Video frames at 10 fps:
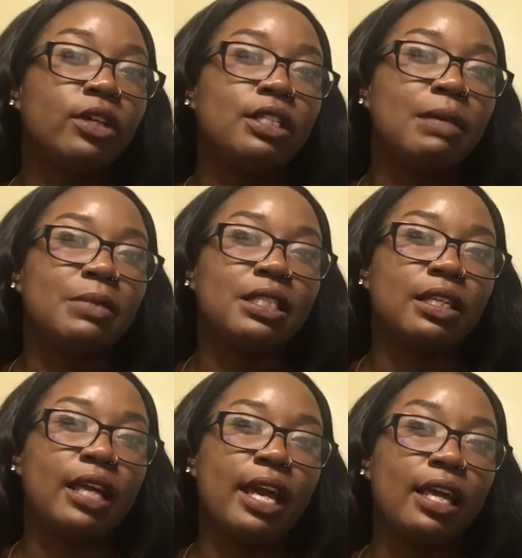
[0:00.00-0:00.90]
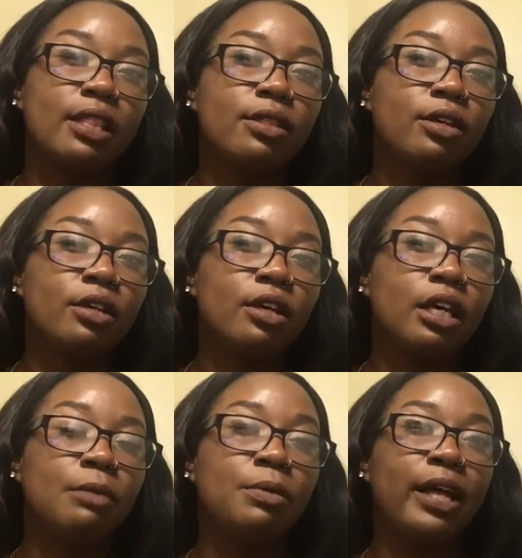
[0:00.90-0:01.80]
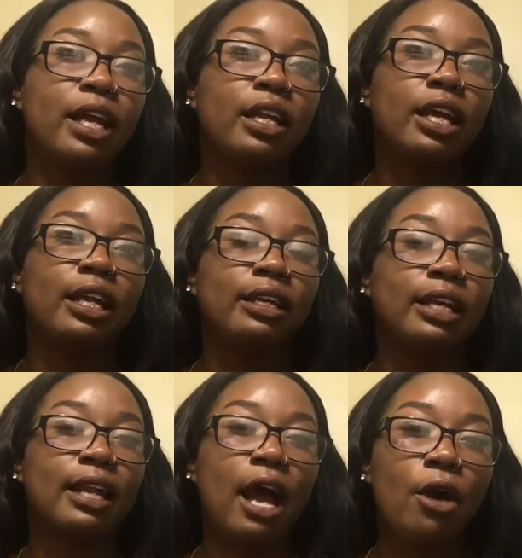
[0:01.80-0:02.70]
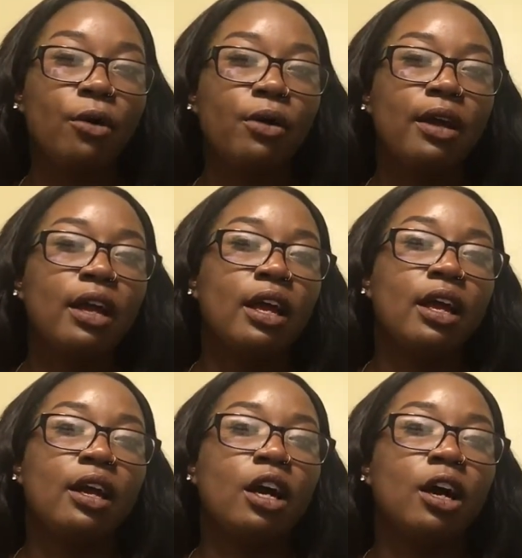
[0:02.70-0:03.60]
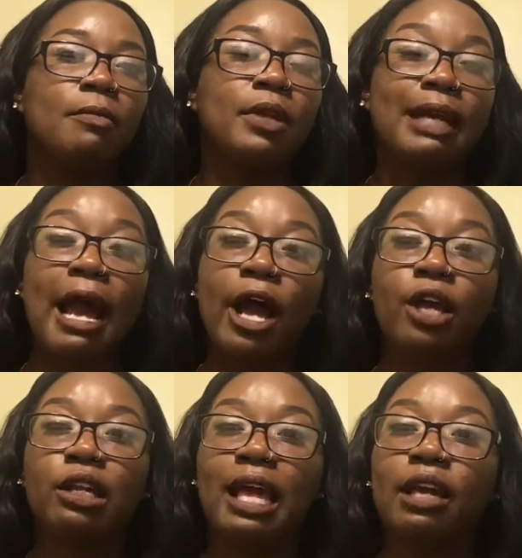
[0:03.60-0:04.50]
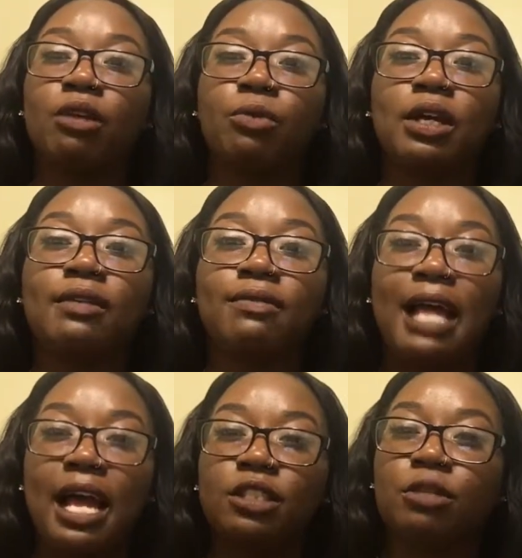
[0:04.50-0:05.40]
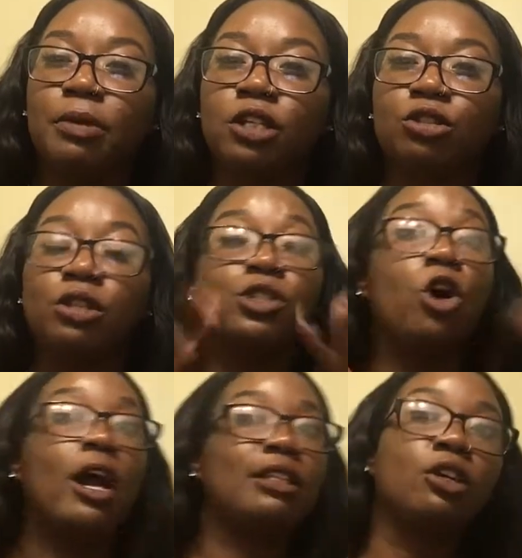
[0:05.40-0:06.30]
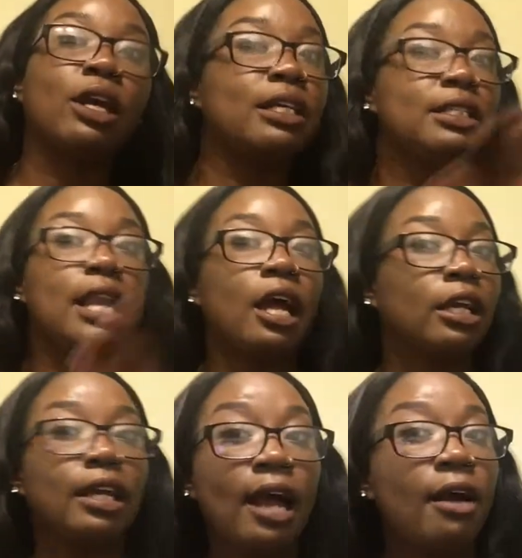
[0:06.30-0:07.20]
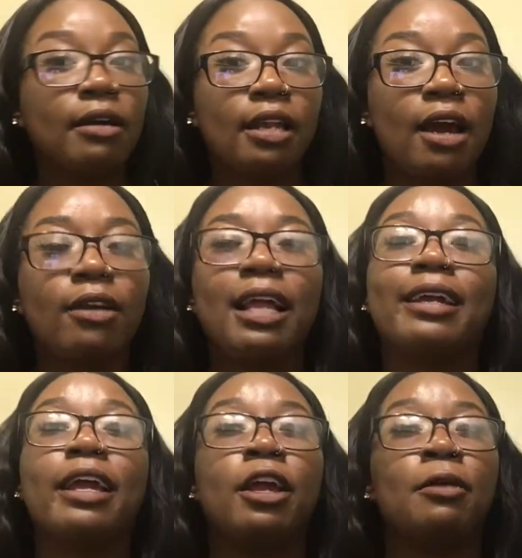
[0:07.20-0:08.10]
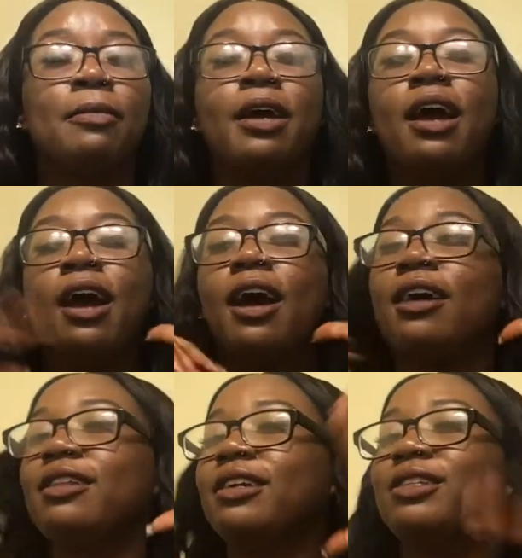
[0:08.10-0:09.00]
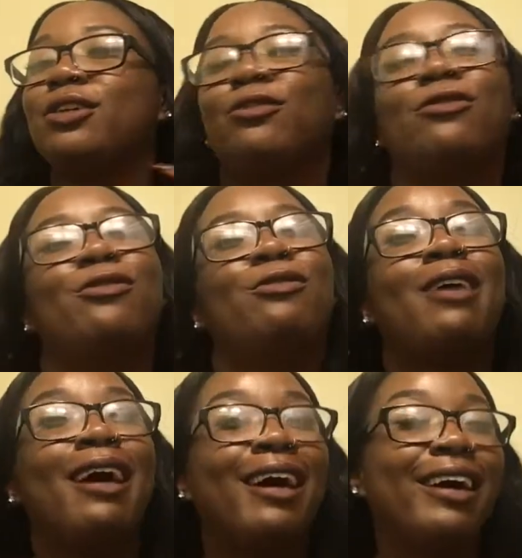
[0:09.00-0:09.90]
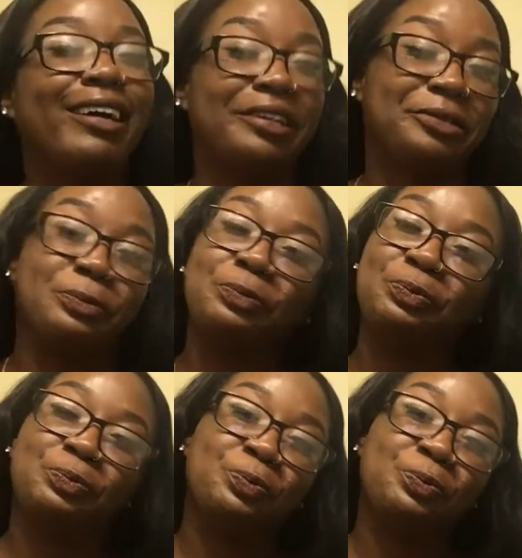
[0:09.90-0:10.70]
think his name is Lathe. He played in Get Out. The guy, like, when he flashed the picture, he was all acting crazy, like, get out, like, him. I think he's so fine.